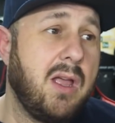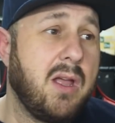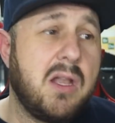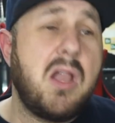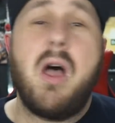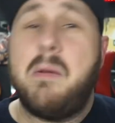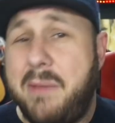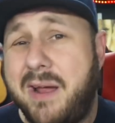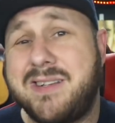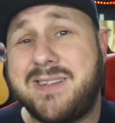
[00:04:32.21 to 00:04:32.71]

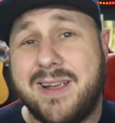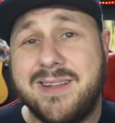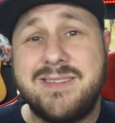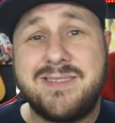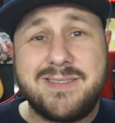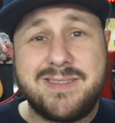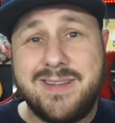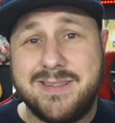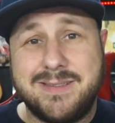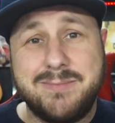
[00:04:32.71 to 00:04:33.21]
No, it makes
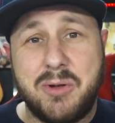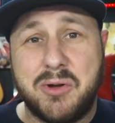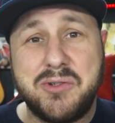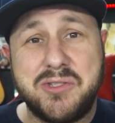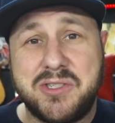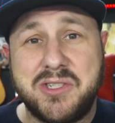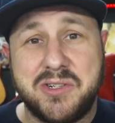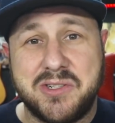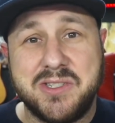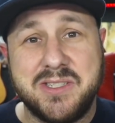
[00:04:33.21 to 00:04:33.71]
sense because
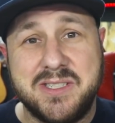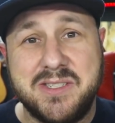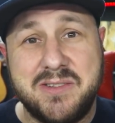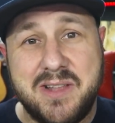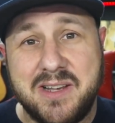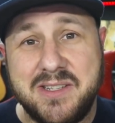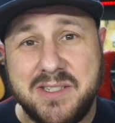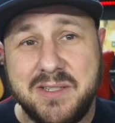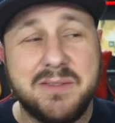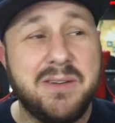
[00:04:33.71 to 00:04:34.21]
most churches do
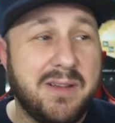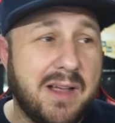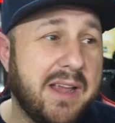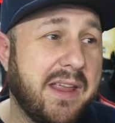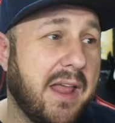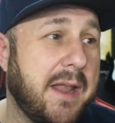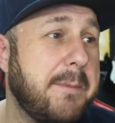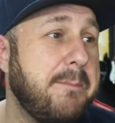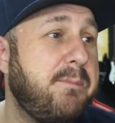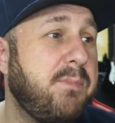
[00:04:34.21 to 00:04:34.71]
that too. I
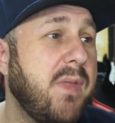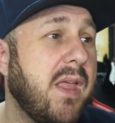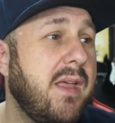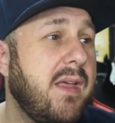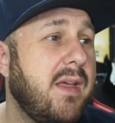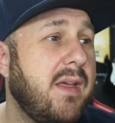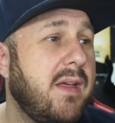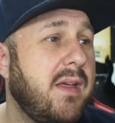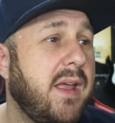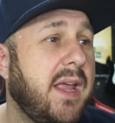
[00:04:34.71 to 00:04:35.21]
get it.
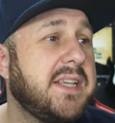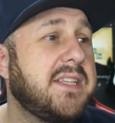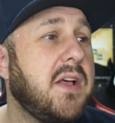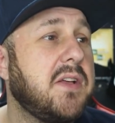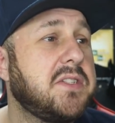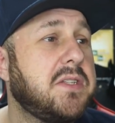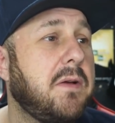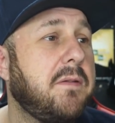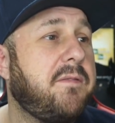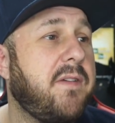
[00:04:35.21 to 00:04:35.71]
He's
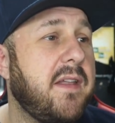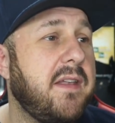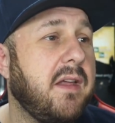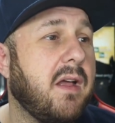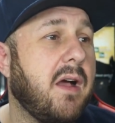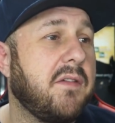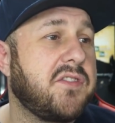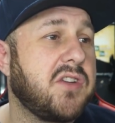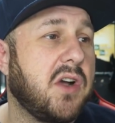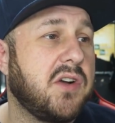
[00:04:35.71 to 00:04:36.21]
also
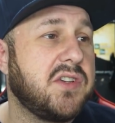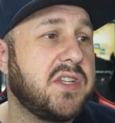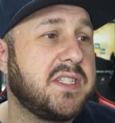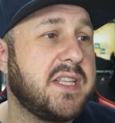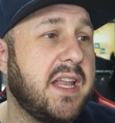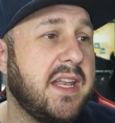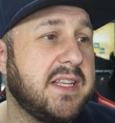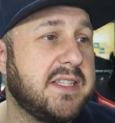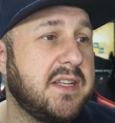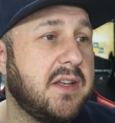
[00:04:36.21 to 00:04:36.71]
offending off charges
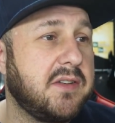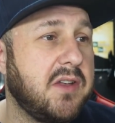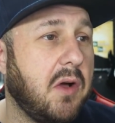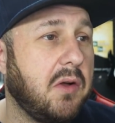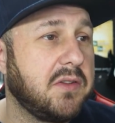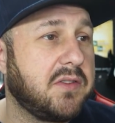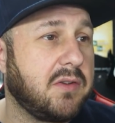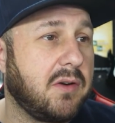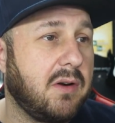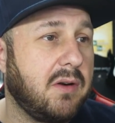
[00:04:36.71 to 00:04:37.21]
that he's an
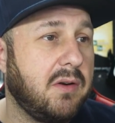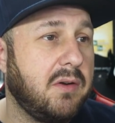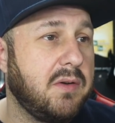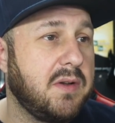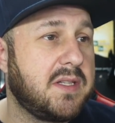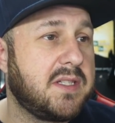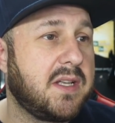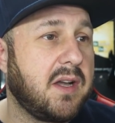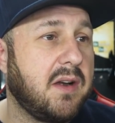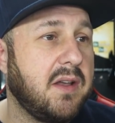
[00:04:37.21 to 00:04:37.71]
adulterer who
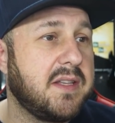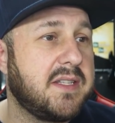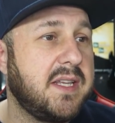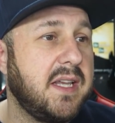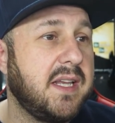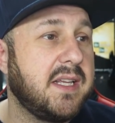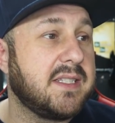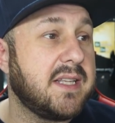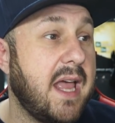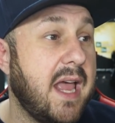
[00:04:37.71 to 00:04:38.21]
has started
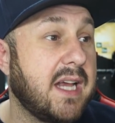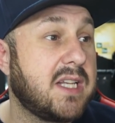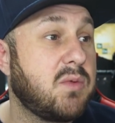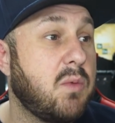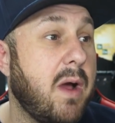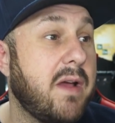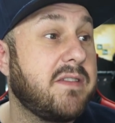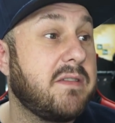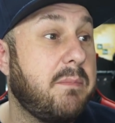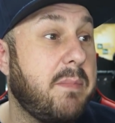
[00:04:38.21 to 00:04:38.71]
seeing his
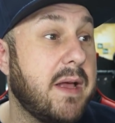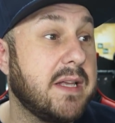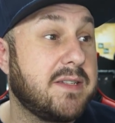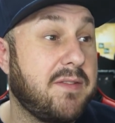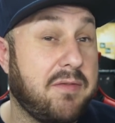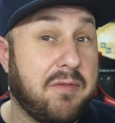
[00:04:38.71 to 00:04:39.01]
ex wife's best